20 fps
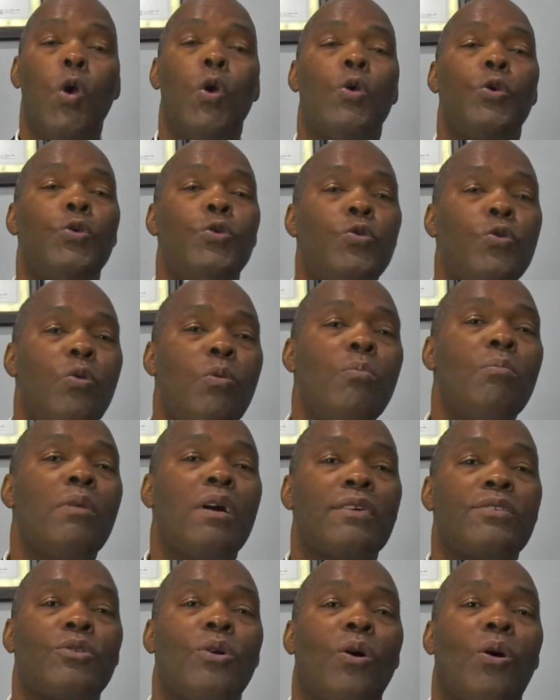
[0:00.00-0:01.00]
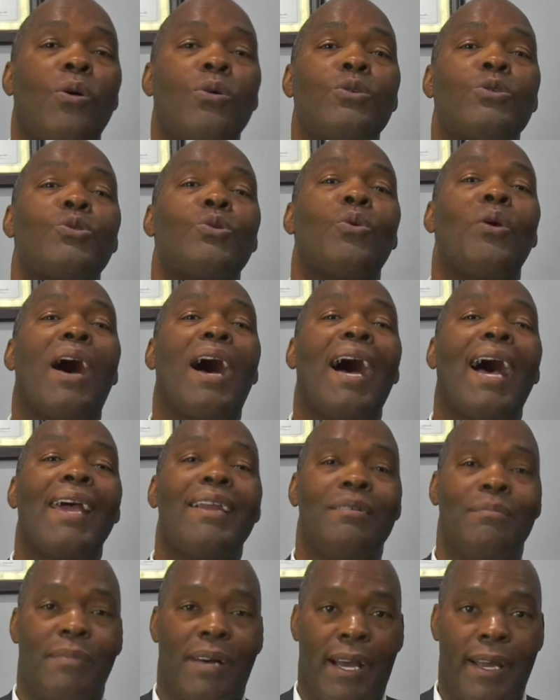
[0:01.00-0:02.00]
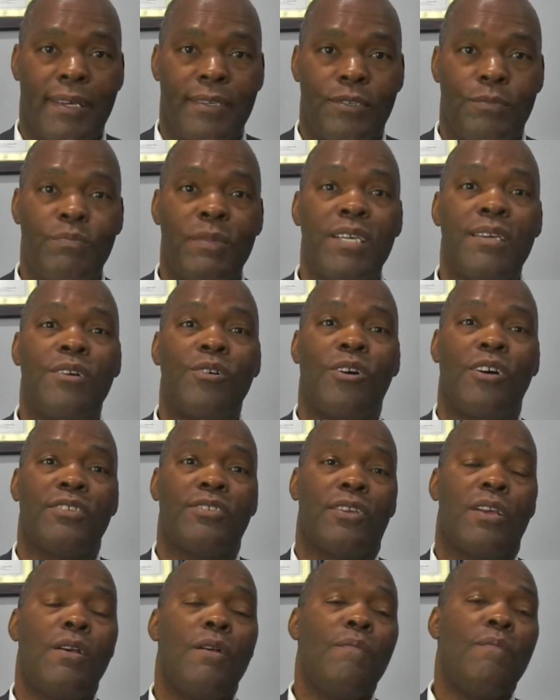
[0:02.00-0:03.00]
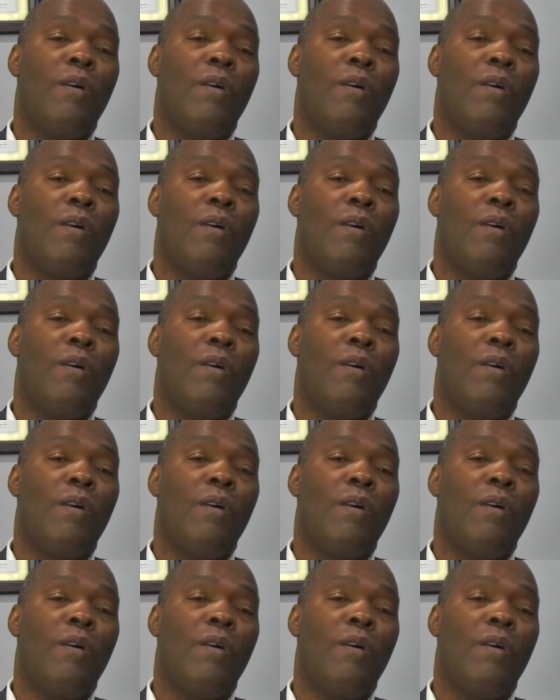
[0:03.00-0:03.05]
you must also itemize, because